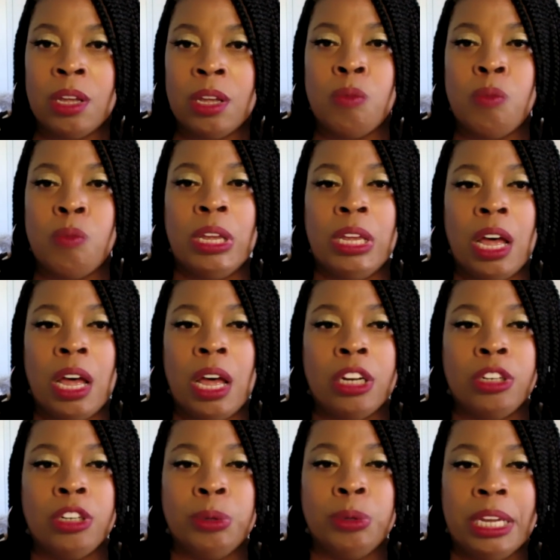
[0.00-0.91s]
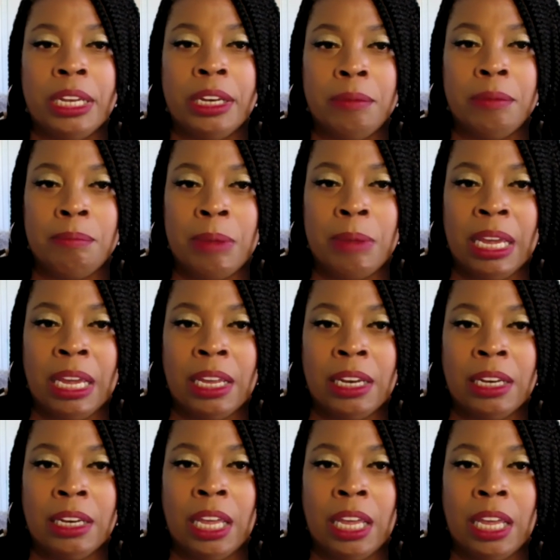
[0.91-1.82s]
When God created
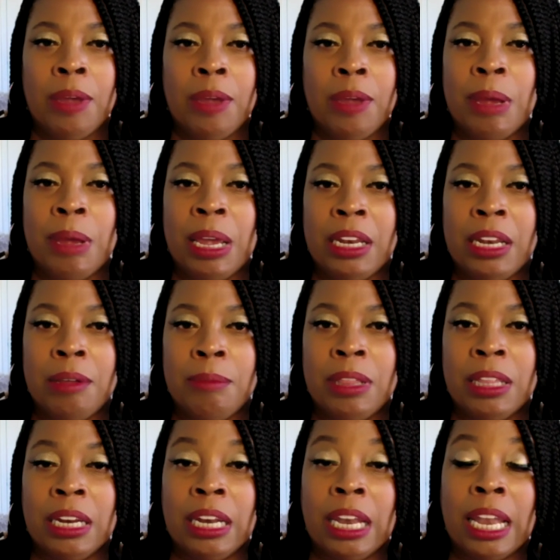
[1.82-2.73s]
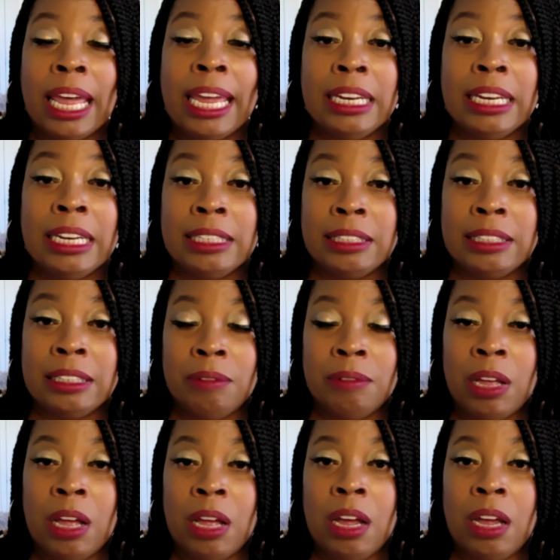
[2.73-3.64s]
man, he made him in the likeness of
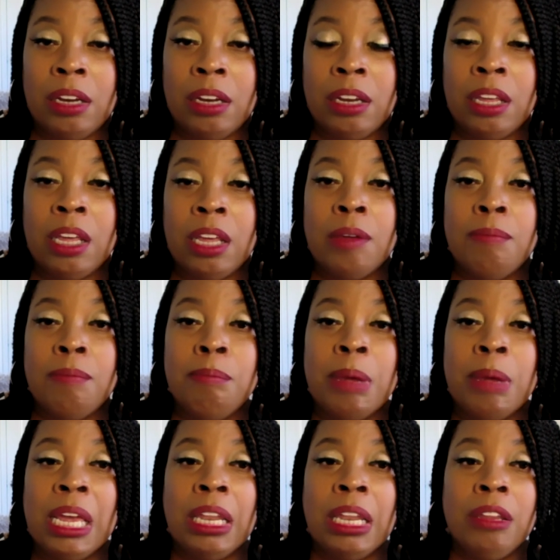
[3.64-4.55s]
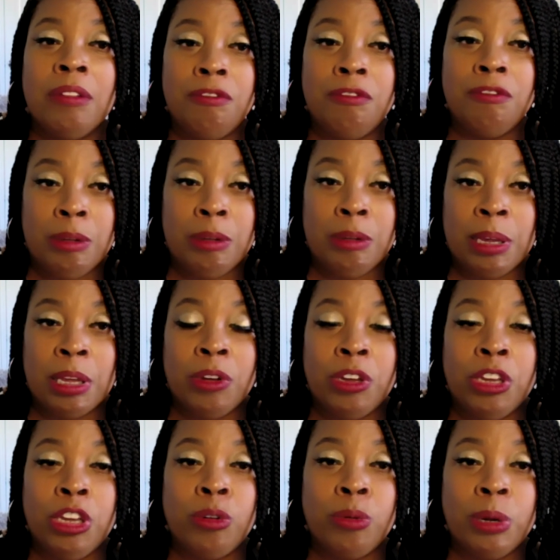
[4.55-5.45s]
God. Male and female,
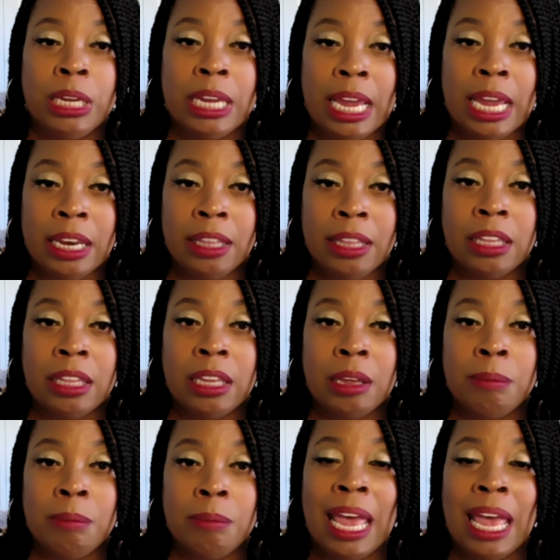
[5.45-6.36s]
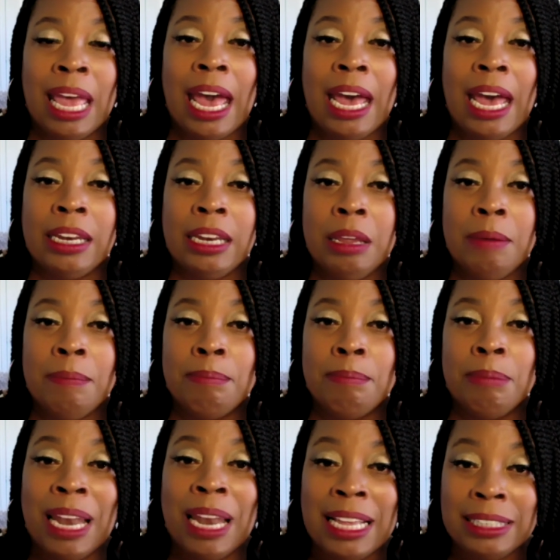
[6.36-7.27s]
he created them, and he
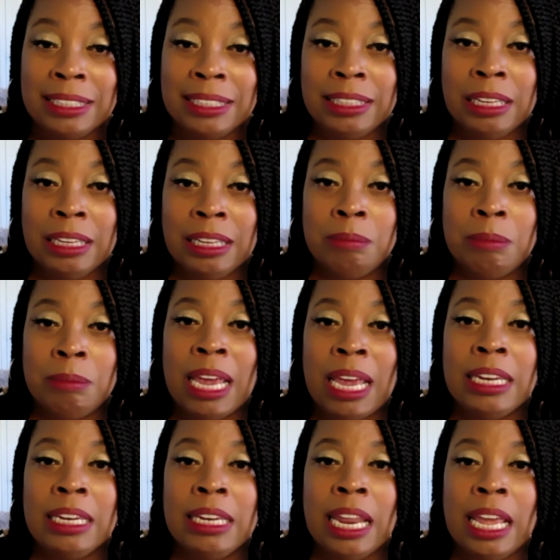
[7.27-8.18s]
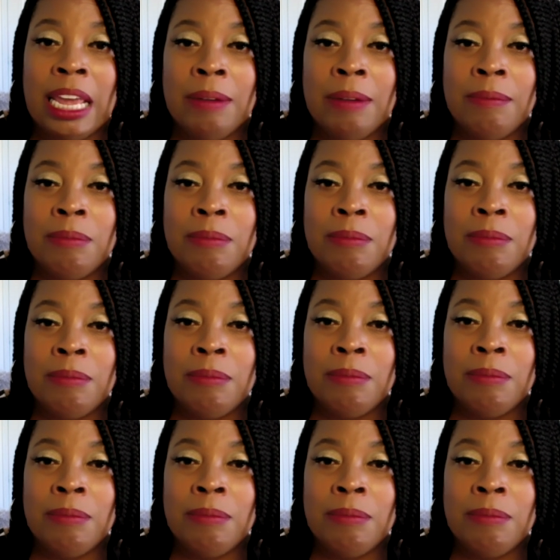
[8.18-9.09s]
blessed them and named
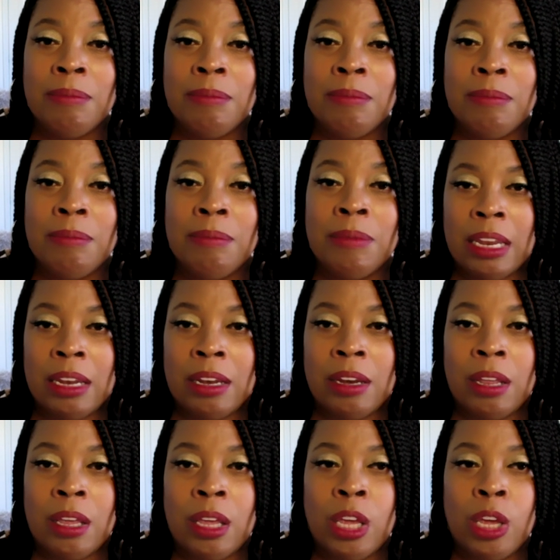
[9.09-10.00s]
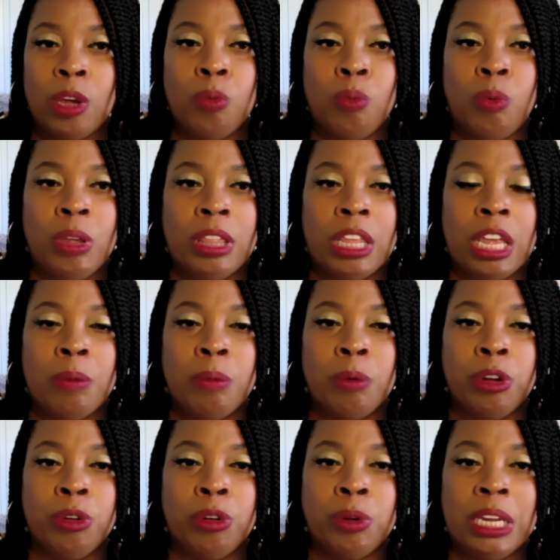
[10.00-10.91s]
them man when they
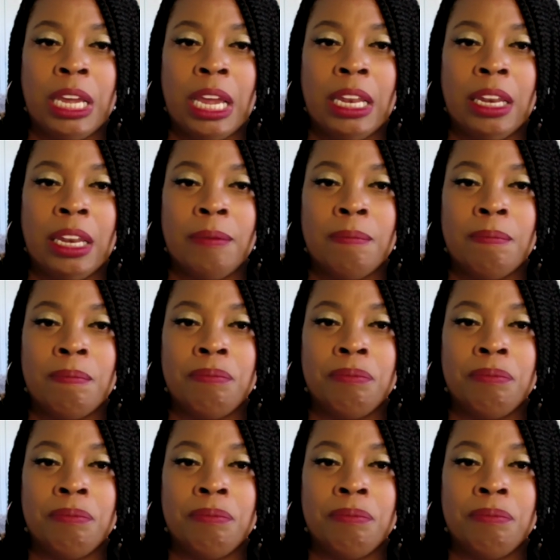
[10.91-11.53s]
were created.